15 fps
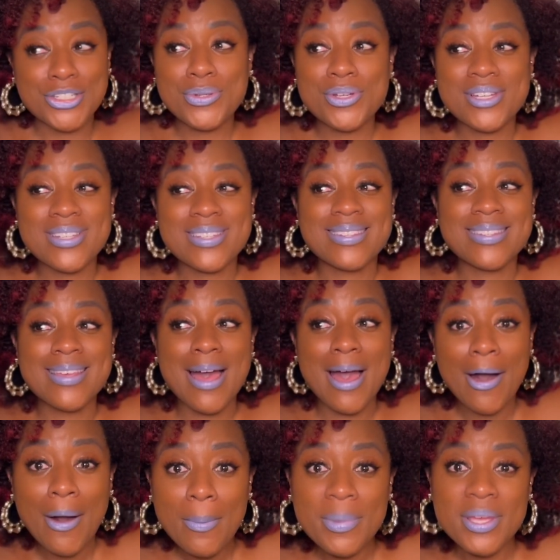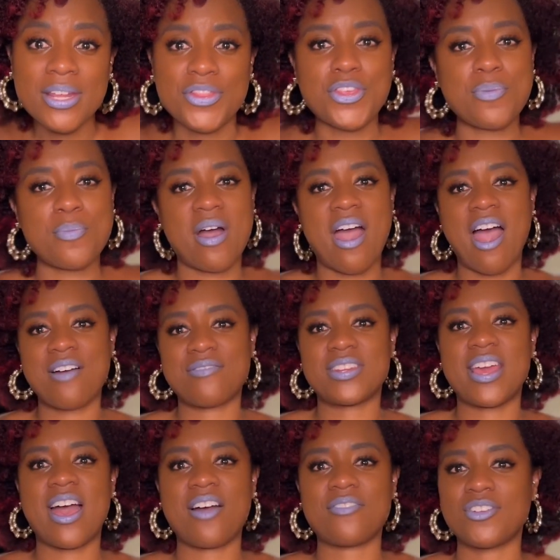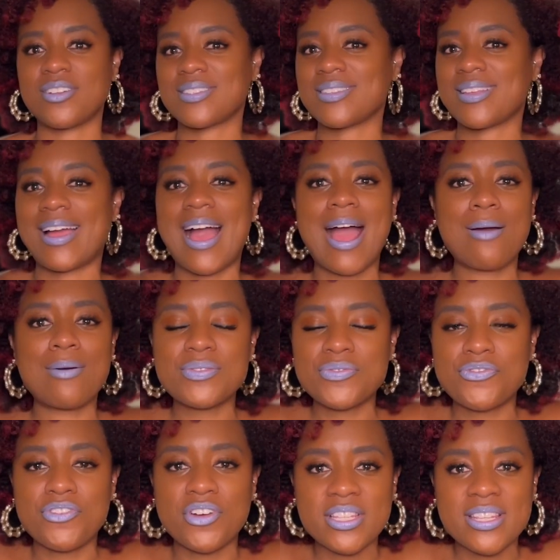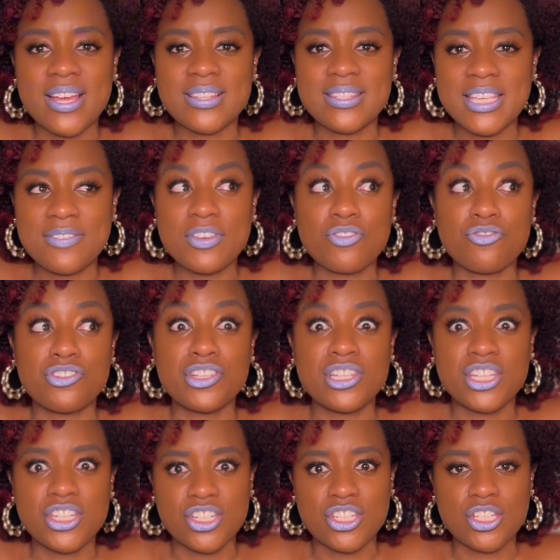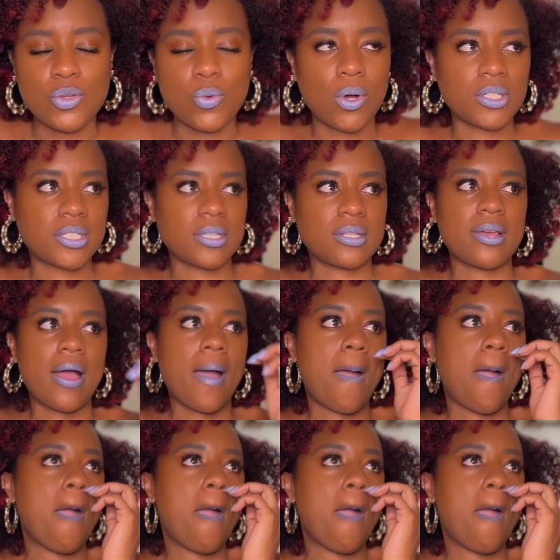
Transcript: You couldn't tell me nothing about Have and the Have Nots. Like, I was fronting that TV religiously watching that.